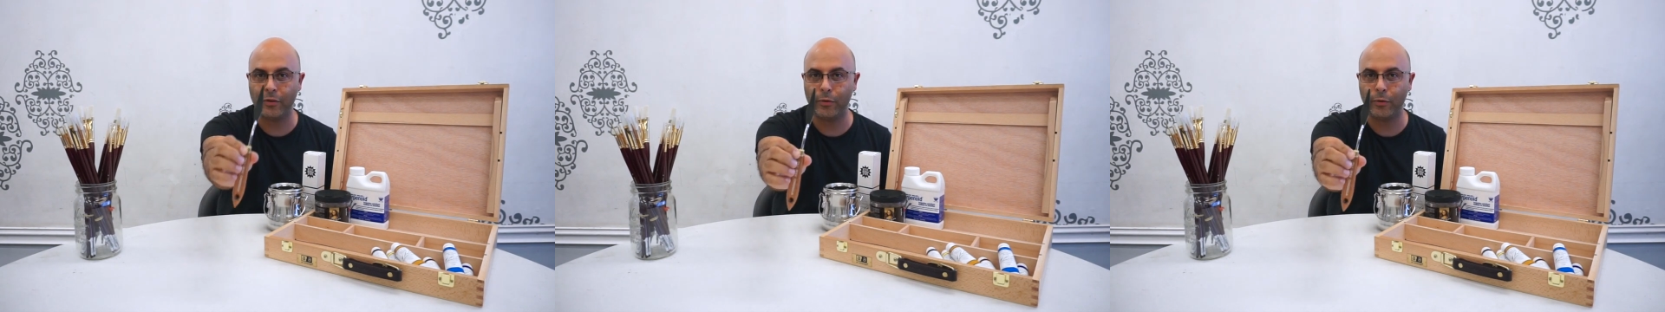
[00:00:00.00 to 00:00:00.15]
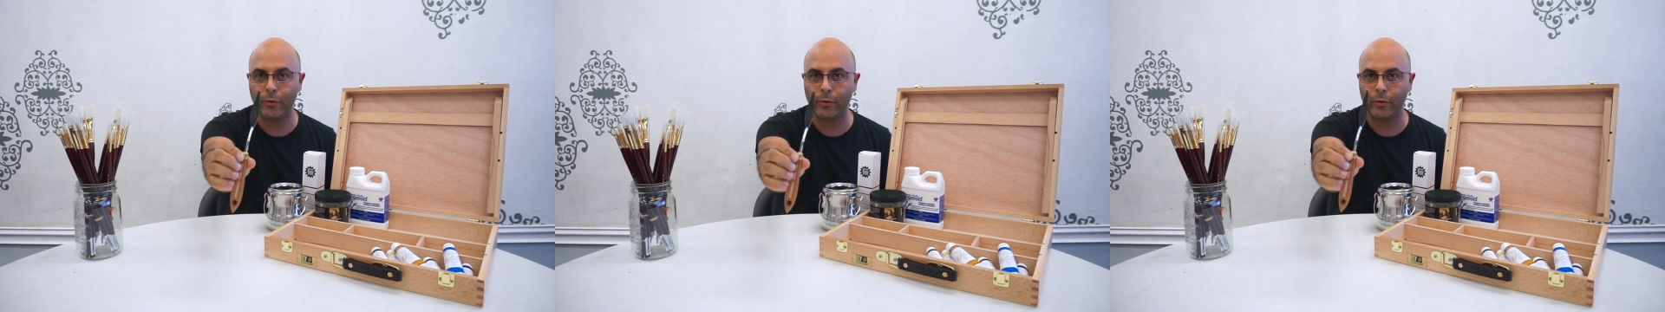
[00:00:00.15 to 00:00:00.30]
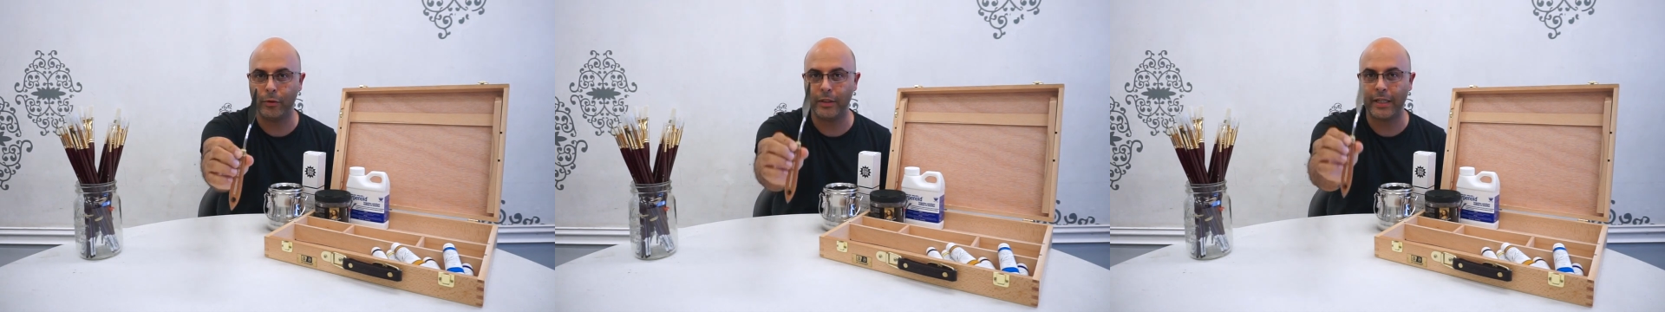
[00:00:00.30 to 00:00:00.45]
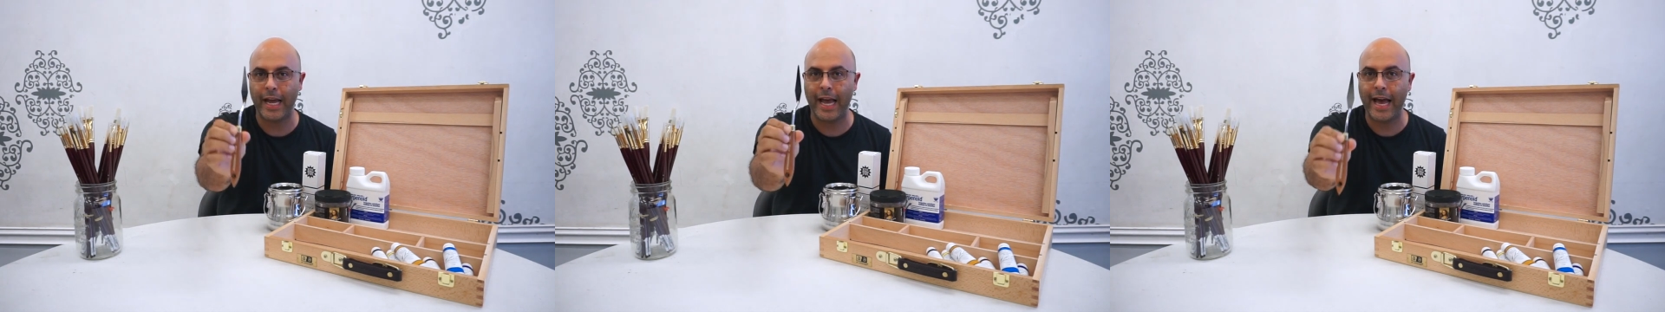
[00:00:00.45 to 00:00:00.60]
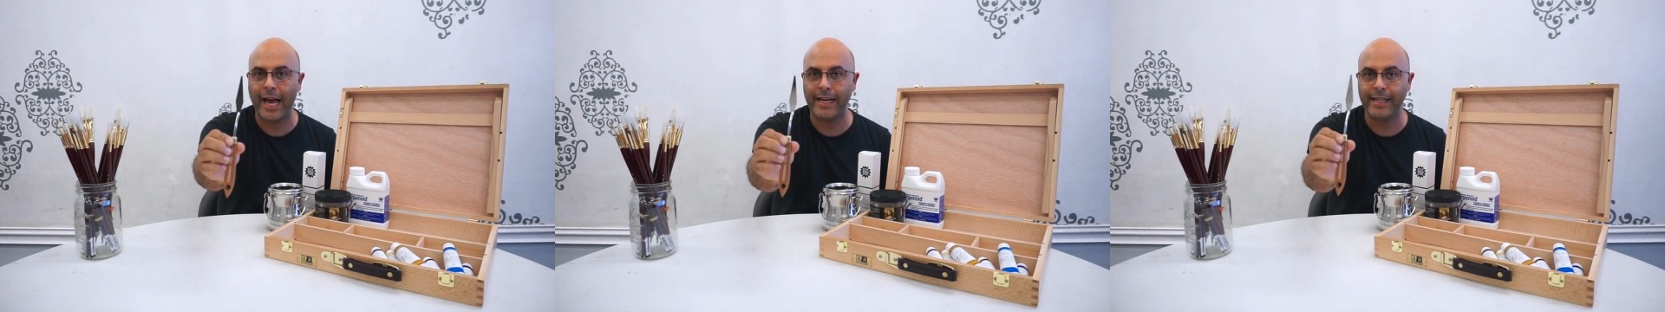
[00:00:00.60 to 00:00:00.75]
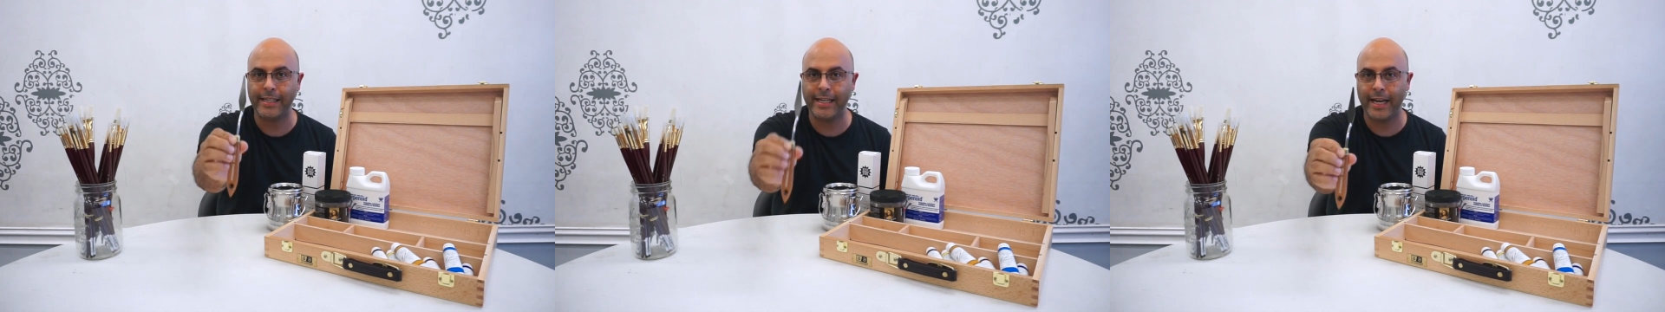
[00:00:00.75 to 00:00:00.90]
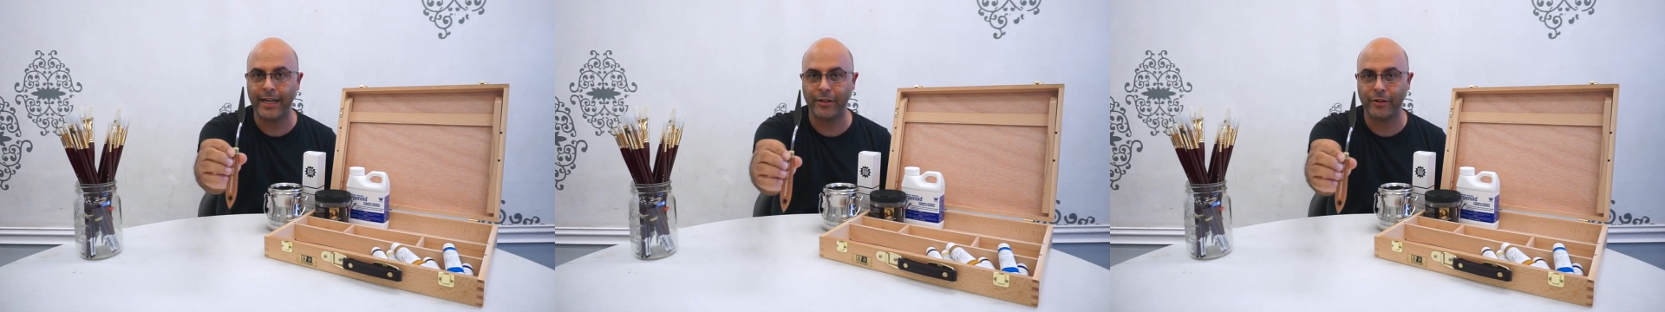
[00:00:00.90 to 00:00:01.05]
tool to
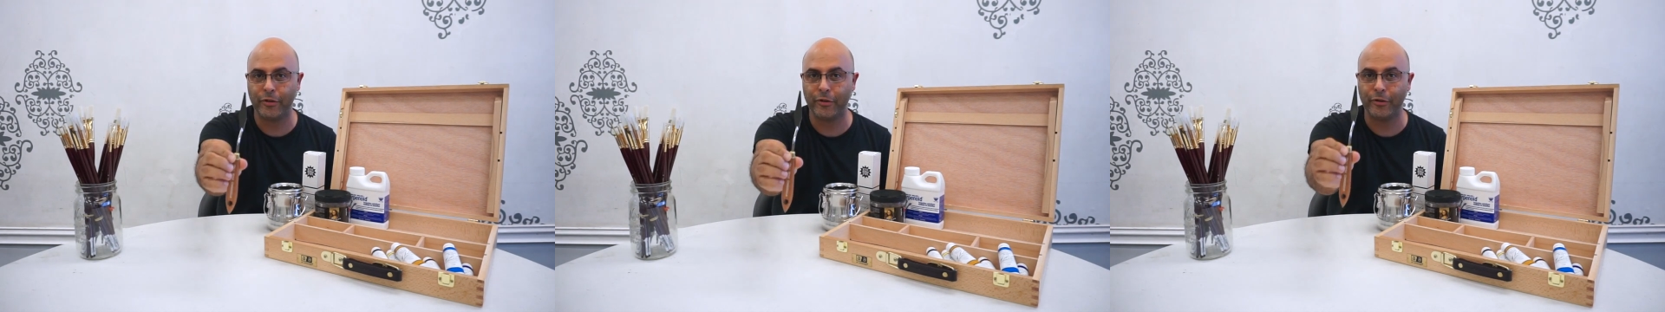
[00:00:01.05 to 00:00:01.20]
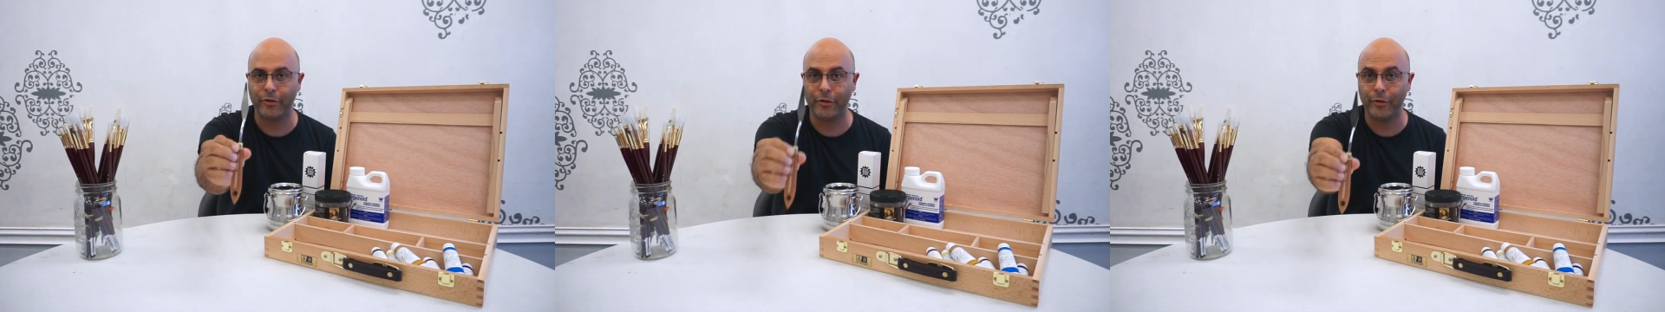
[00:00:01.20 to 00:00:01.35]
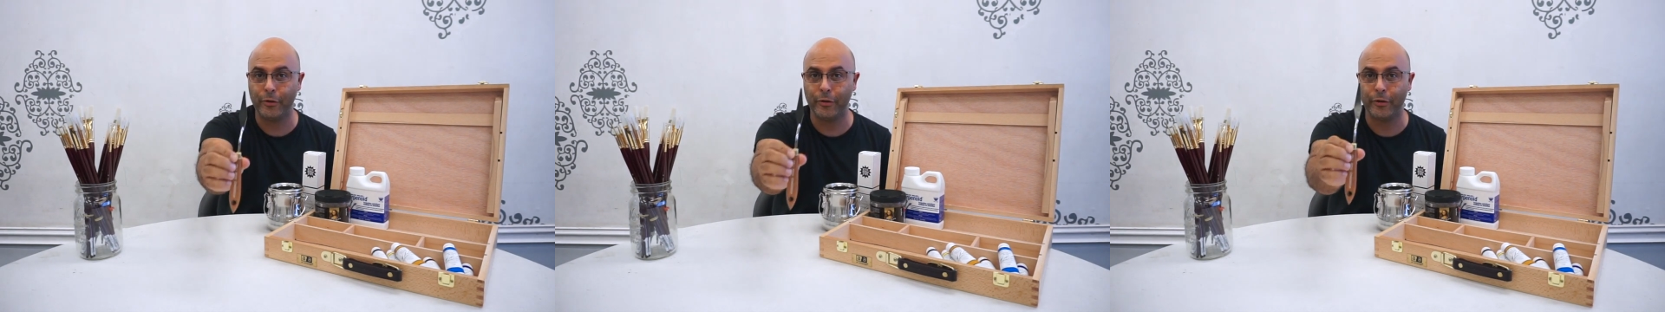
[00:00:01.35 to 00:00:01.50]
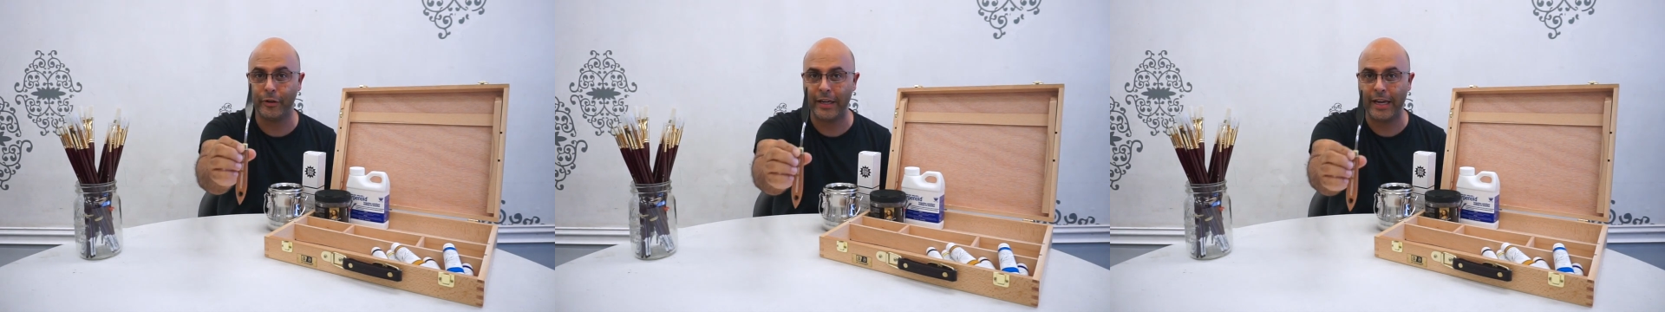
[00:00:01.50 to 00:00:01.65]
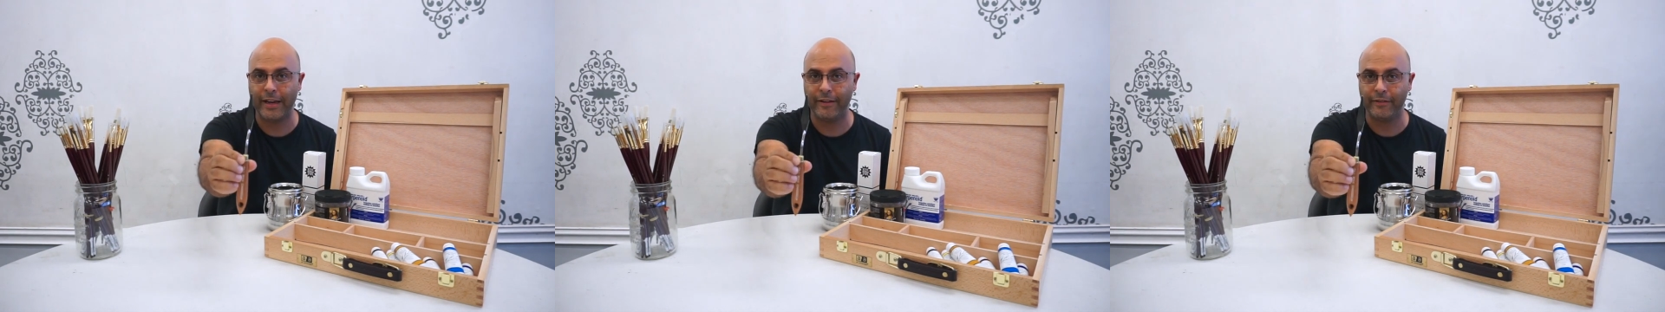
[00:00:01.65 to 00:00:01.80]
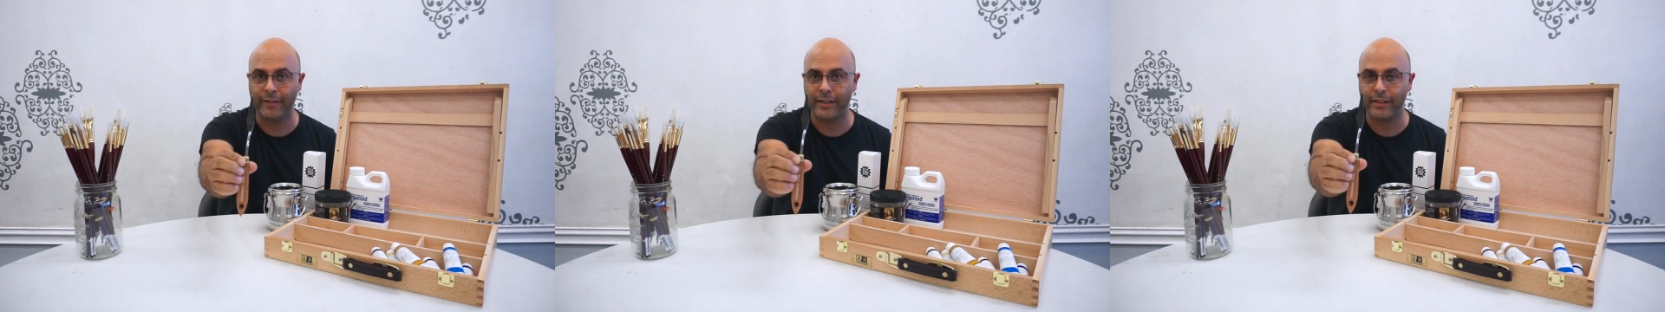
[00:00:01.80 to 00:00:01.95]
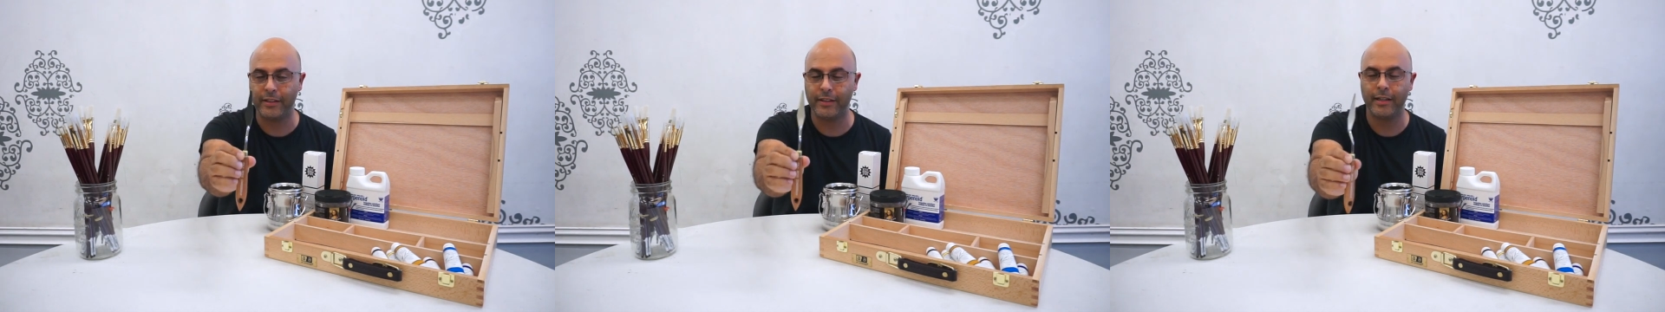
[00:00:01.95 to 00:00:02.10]
add texture to your
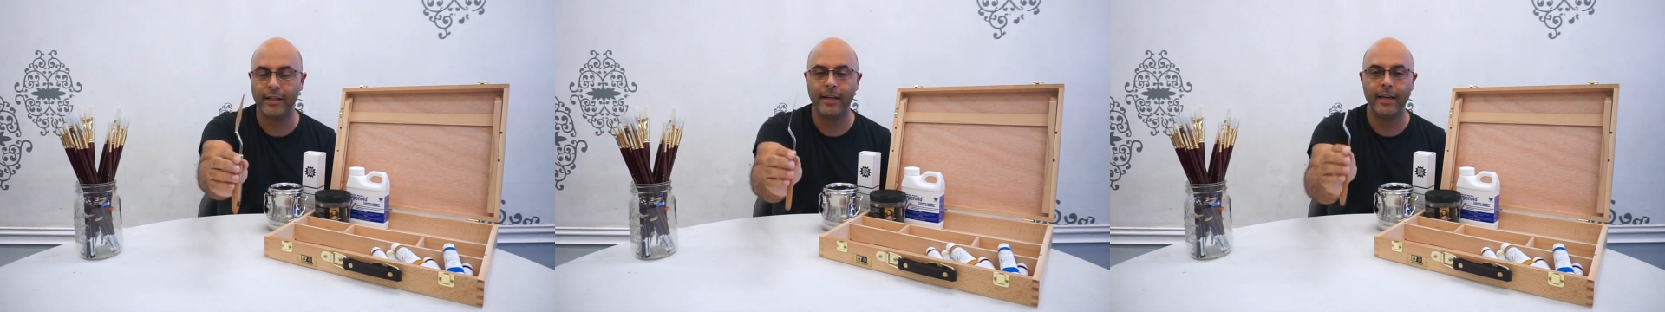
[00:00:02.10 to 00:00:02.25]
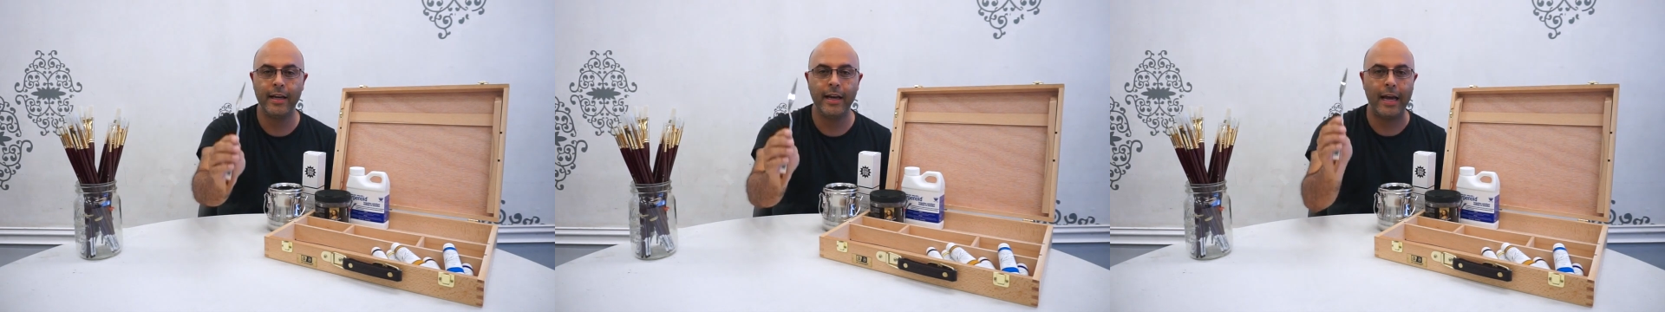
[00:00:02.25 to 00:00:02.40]
canvas.